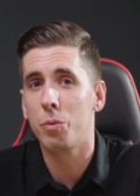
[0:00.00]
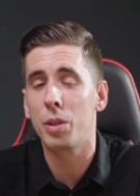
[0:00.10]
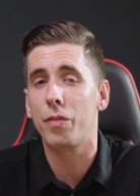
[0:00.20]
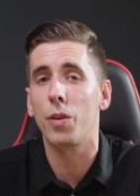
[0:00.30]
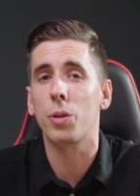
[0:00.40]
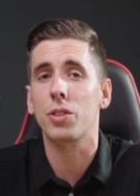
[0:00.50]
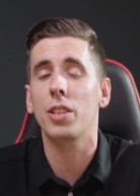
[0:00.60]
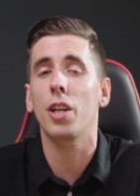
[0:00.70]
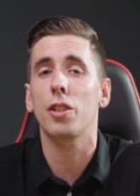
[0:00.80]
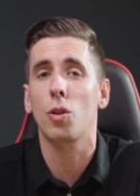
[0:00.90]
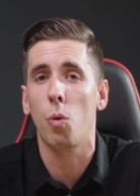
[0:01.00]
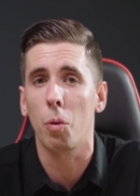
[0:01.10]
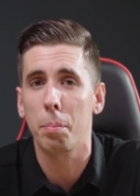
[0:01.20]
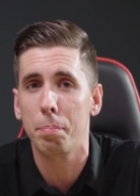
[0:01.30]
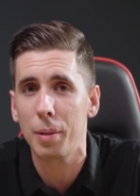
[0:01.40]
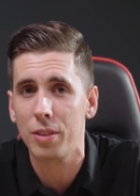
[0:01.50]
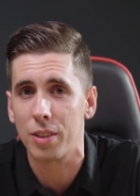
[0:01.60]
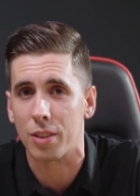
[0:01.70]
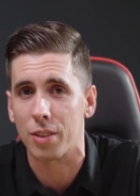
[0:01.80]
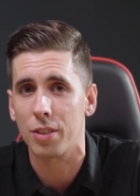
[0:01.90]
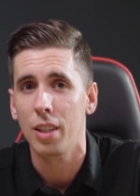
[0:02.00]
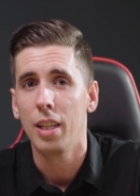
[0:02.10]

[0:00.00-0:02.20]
and refocusing on core businesses.